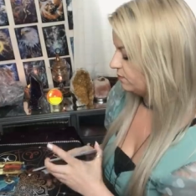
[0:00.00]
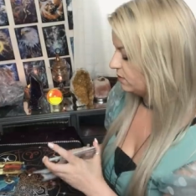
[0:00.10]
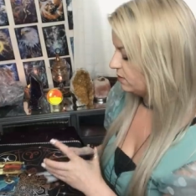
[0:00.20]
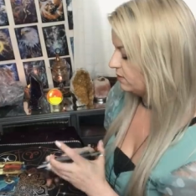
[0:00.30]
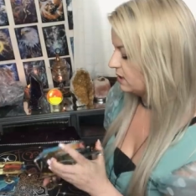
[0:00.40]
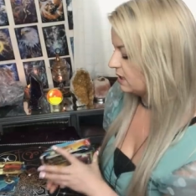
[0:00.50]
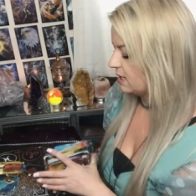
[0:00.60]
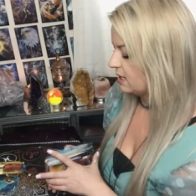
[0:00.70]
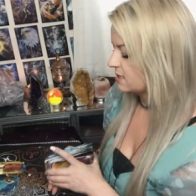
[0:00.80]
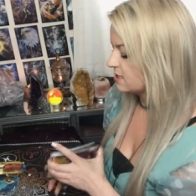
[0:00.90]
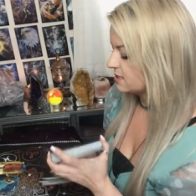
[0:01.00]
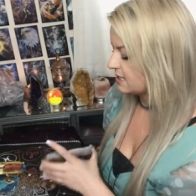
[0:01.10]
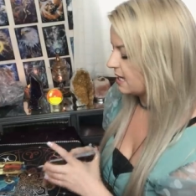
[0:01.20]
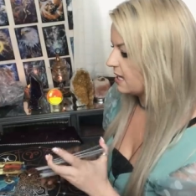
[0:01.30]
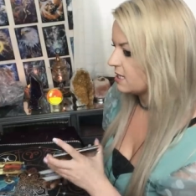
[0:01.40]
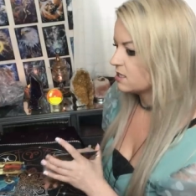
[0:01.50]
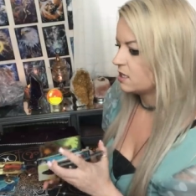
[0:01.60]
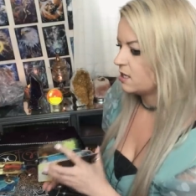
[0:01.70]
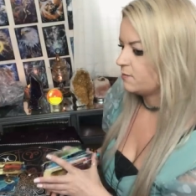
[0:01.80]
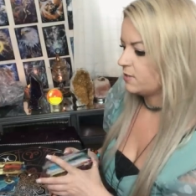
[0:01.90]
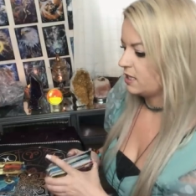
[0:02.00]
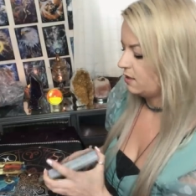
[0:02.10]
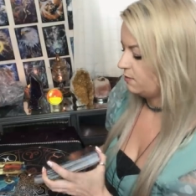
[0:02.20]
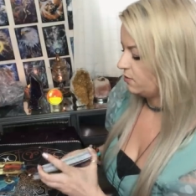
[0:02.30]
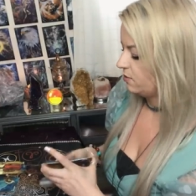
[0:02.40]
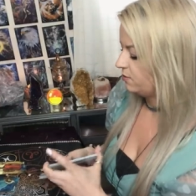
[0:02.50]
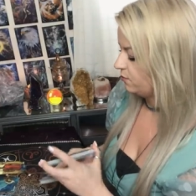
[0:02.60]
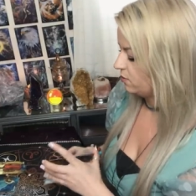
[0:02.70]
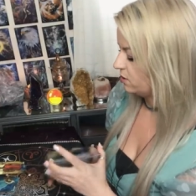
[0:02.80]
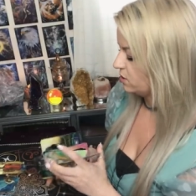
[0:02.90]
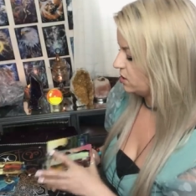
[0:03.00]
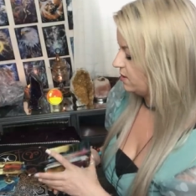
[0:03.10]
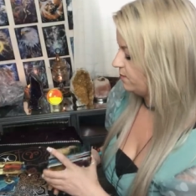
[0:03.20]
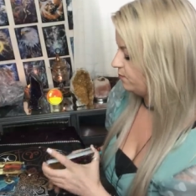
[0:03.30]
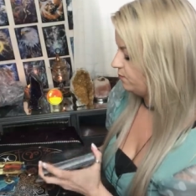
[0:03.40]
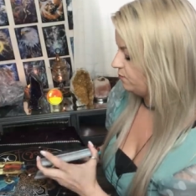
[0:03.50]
What would they like to say to their people watching?